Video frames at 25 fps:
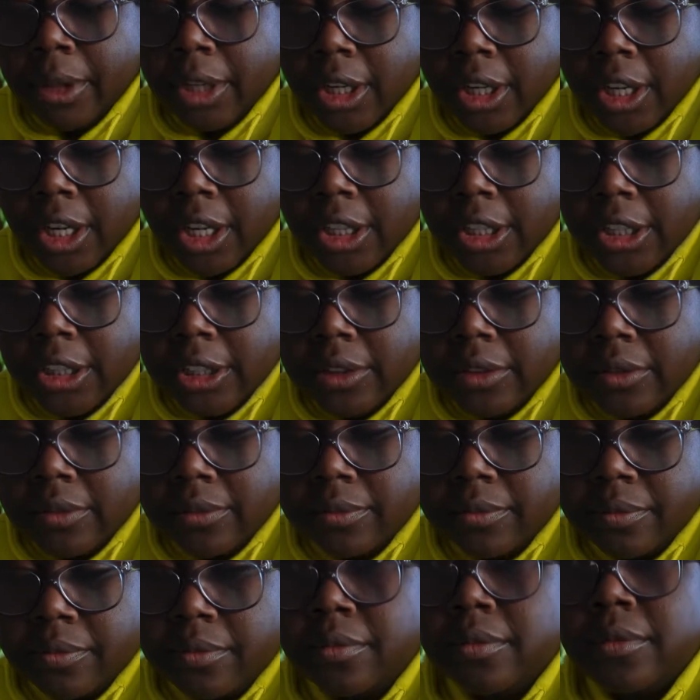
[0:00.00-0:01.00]
color.
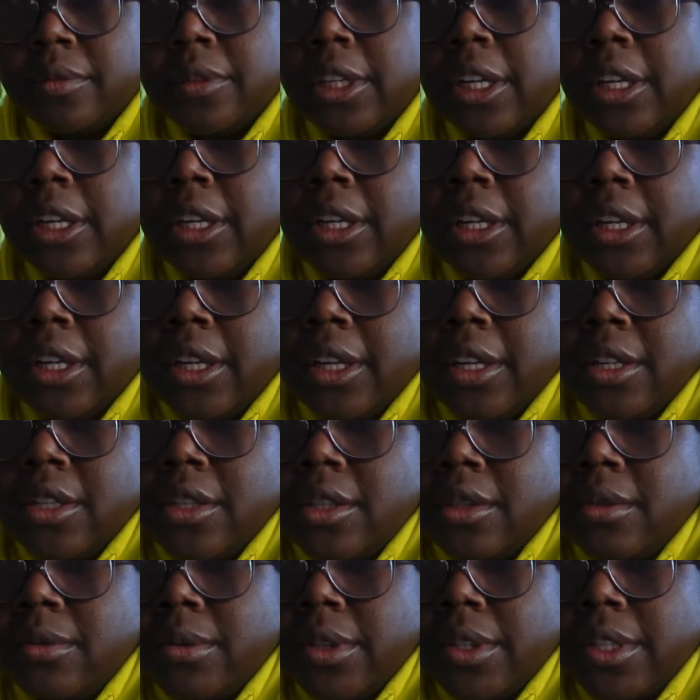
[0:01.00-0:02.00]

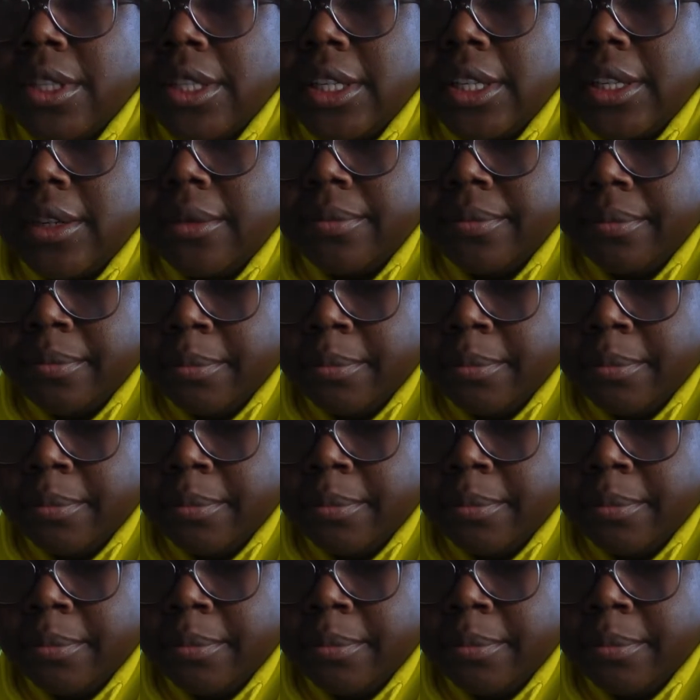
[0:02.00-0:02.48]
So we'll see.